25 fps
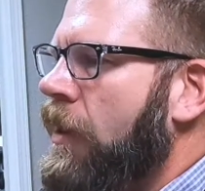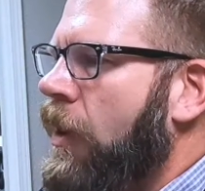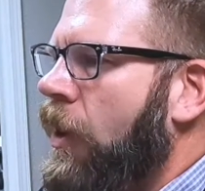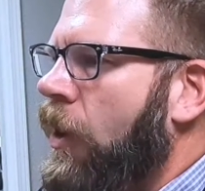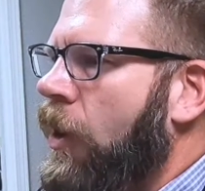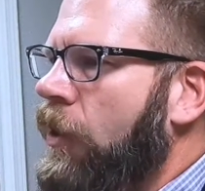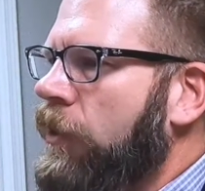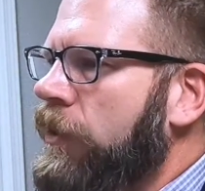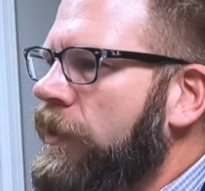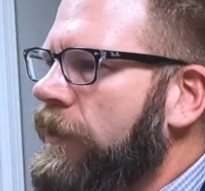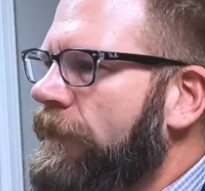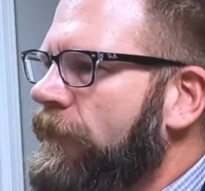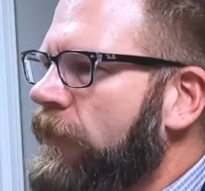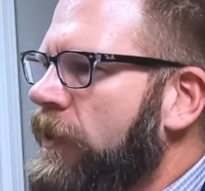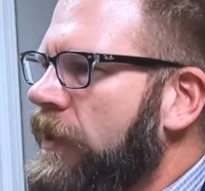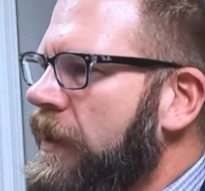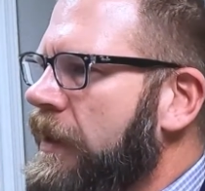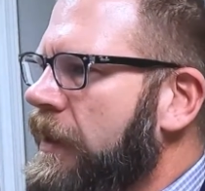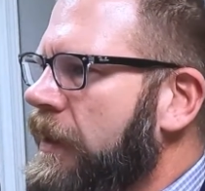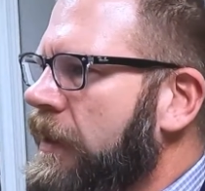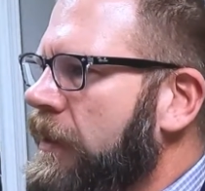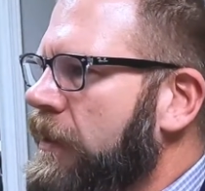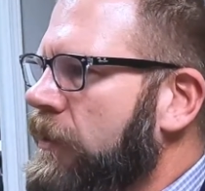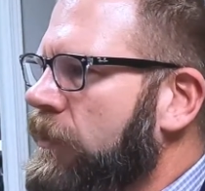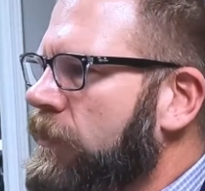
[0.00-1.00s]
All different
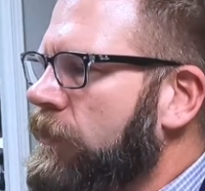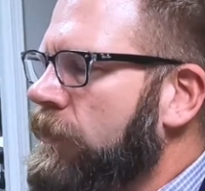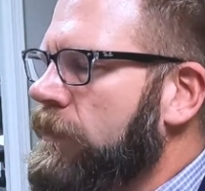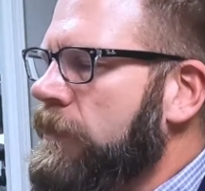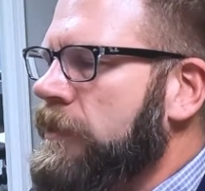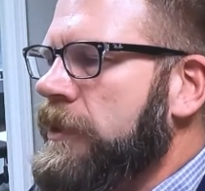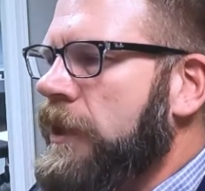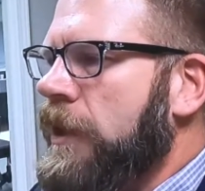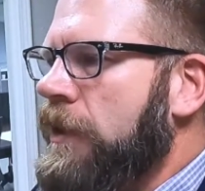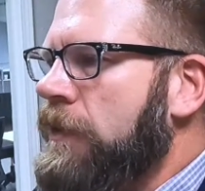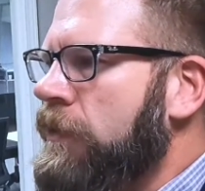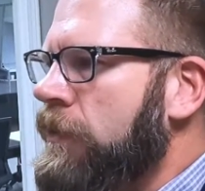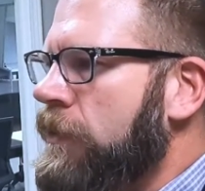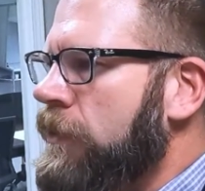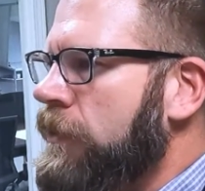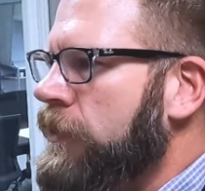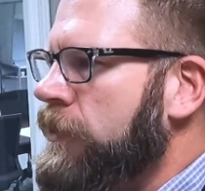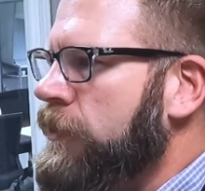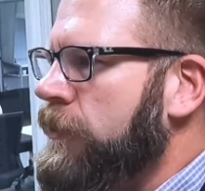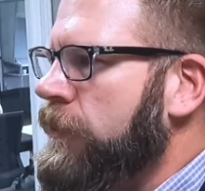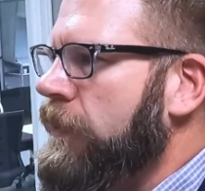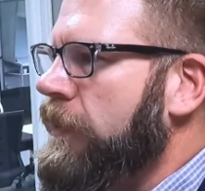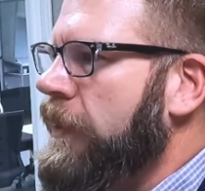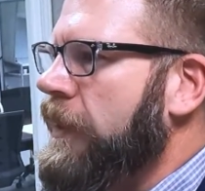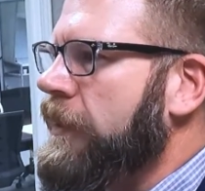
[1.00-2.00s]
inks, from toner
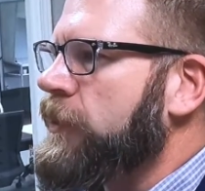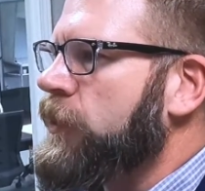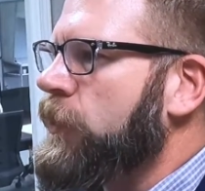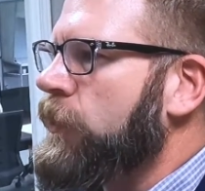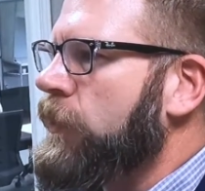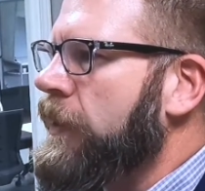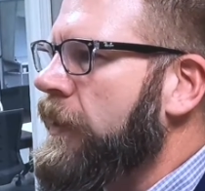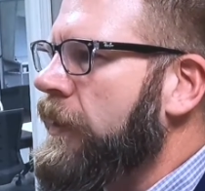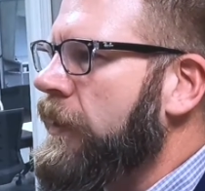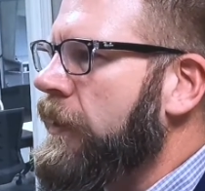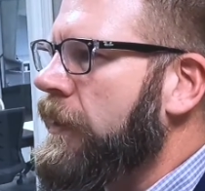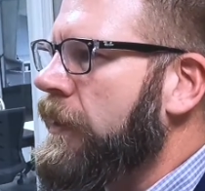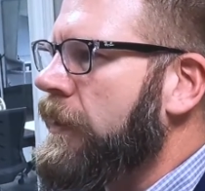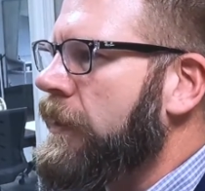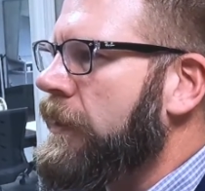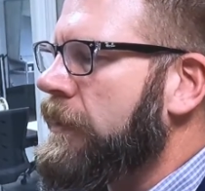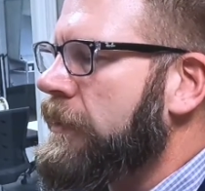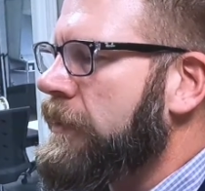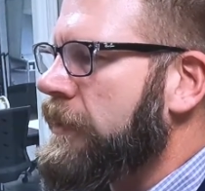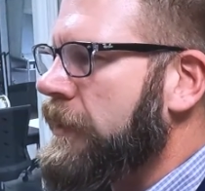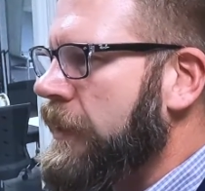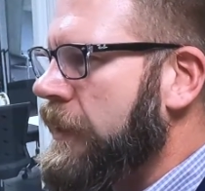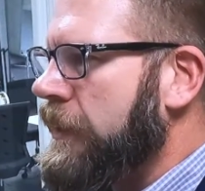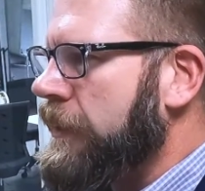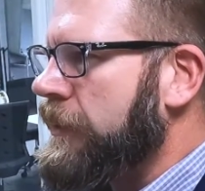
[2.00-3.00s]
to electro ink
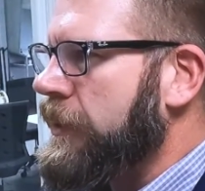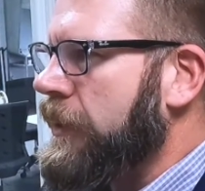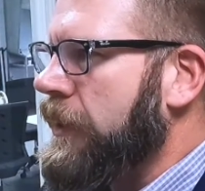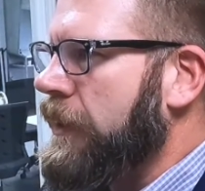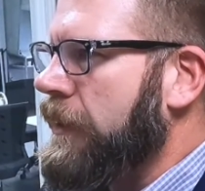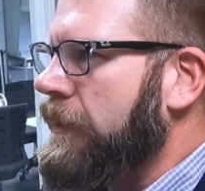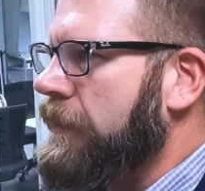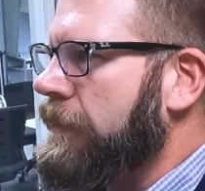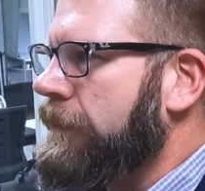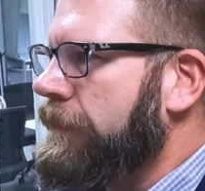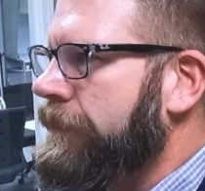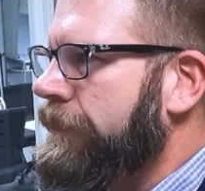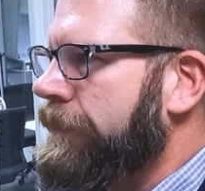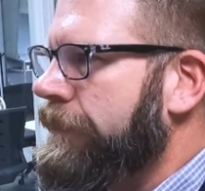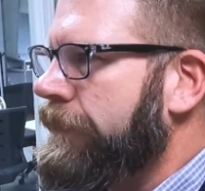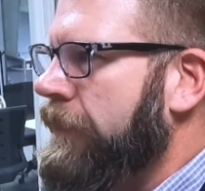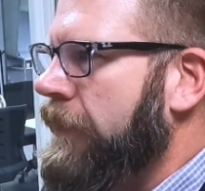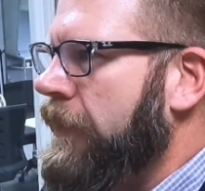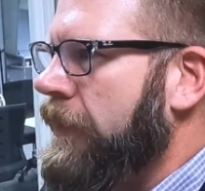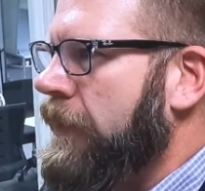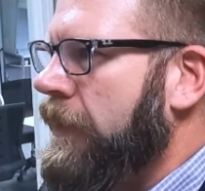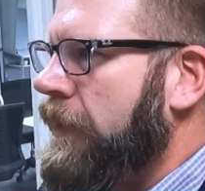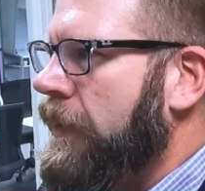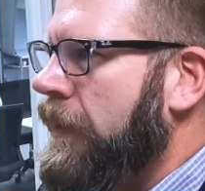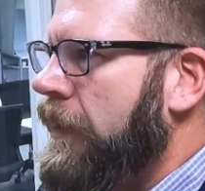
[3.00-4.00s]
to inkjet.
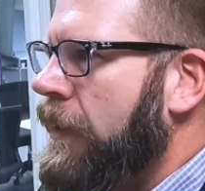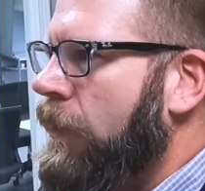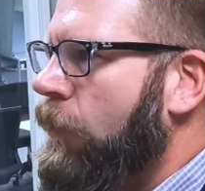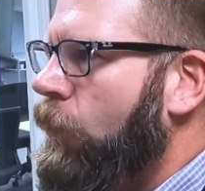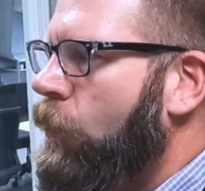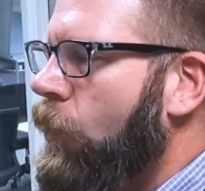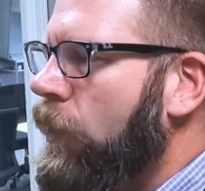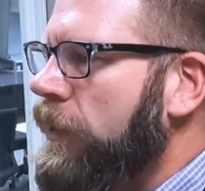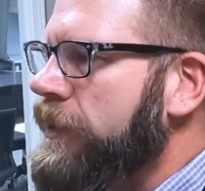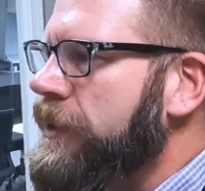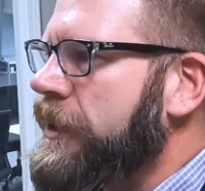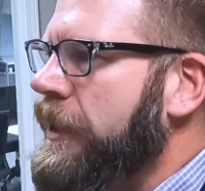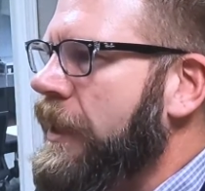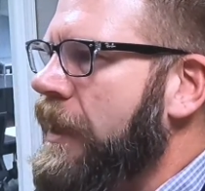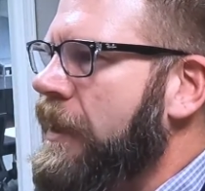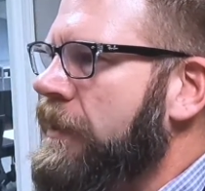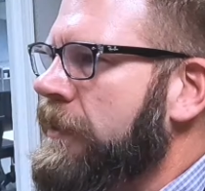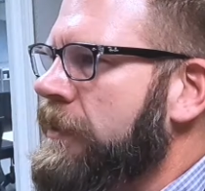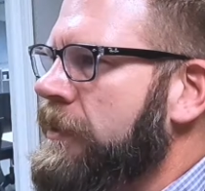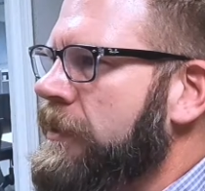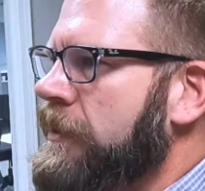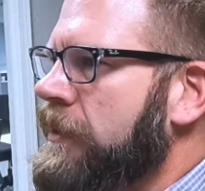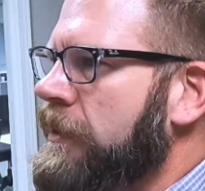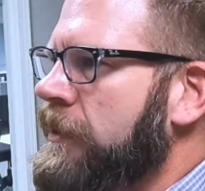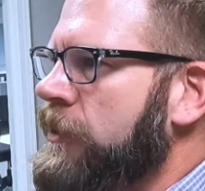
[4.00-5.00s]
One
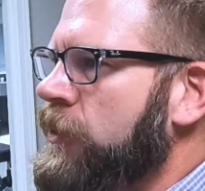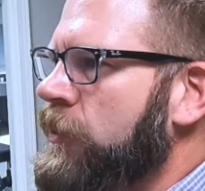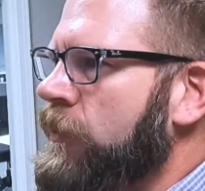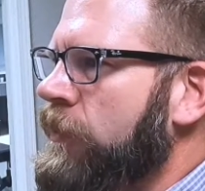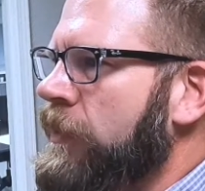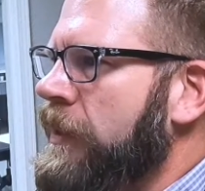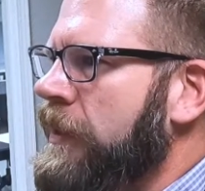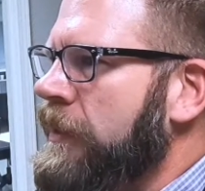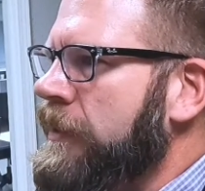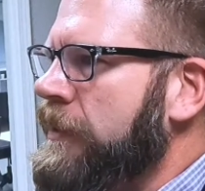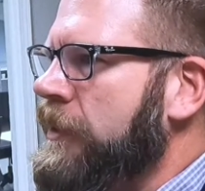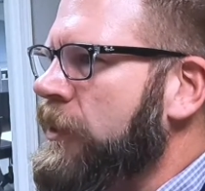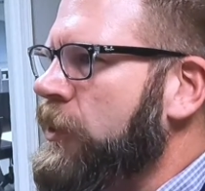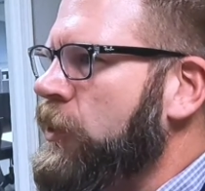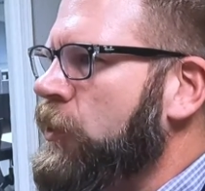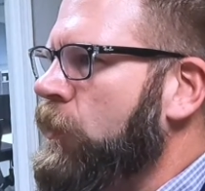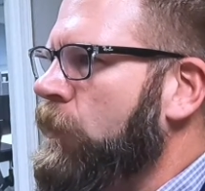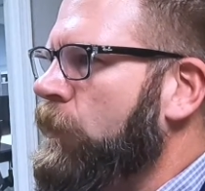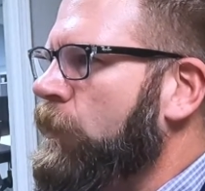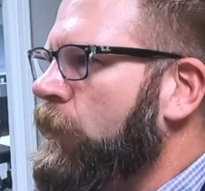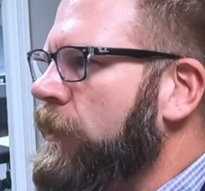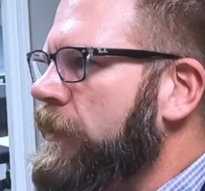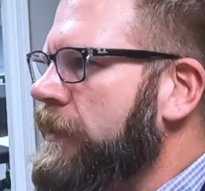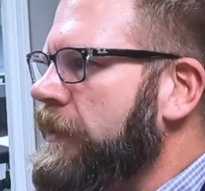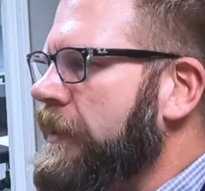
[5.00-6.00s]
challenge these unique digital
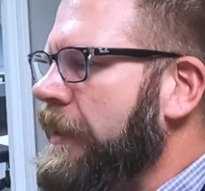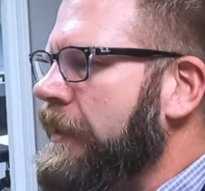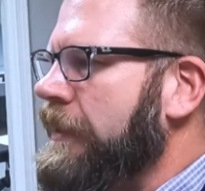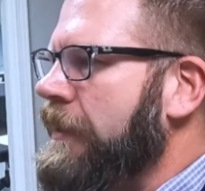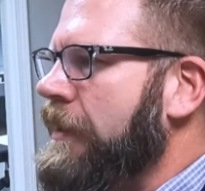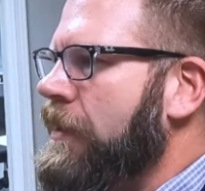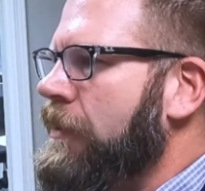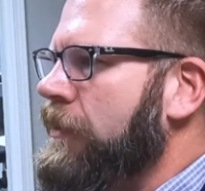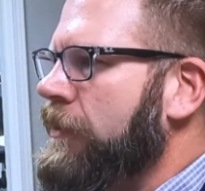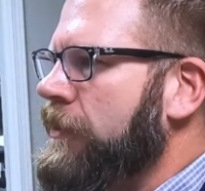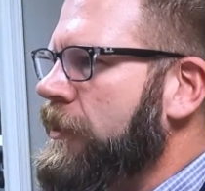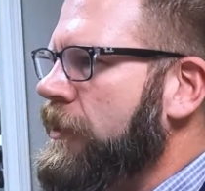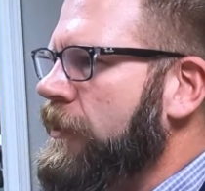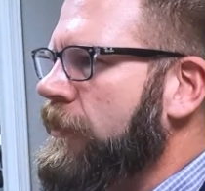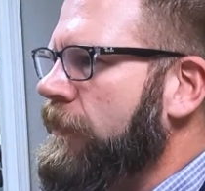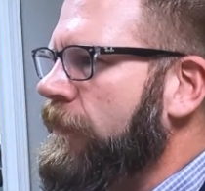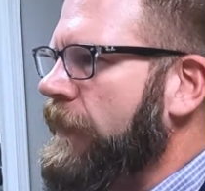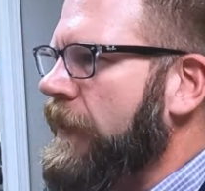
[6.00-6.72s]
print technologies